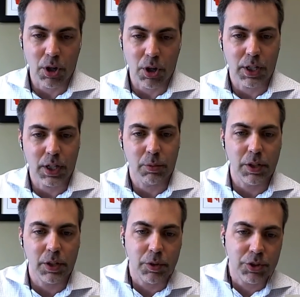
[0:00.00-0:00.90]
marketing
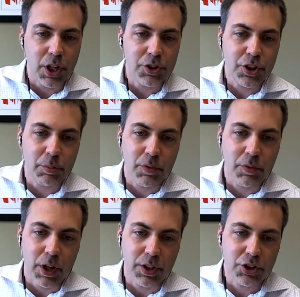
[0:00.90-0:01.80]
committee for the Massage Therapy
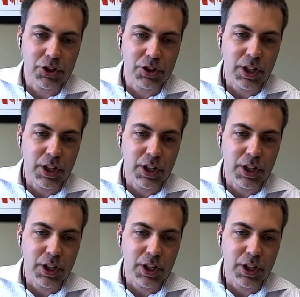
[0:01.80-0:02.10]
Foundation,